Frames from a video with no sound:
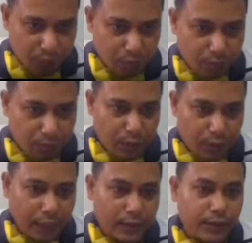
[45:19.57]
We
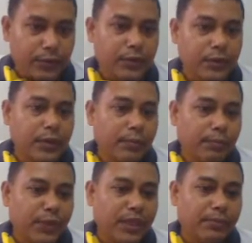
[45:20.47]
can use
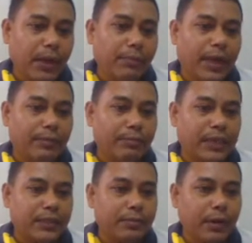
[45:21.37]
minimum and
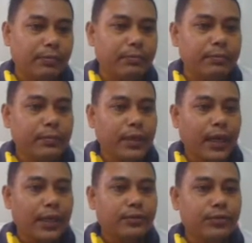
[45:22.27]
maximum
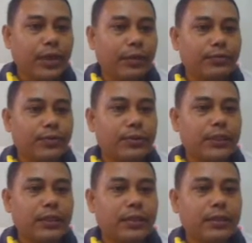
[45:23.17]
as we have used
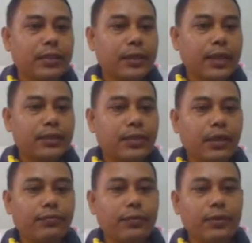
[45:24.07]
in case
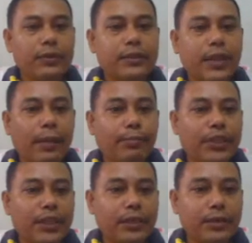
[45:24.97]
of sum
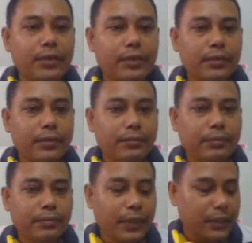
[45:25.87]
here.
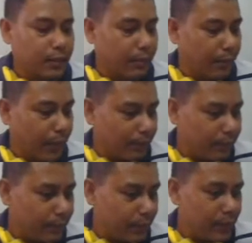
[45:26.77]
Maximum and
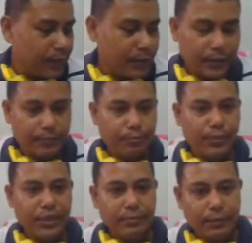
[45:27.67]

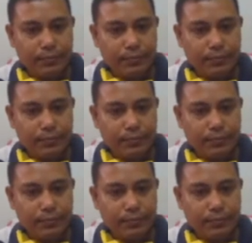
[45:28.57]
minimum.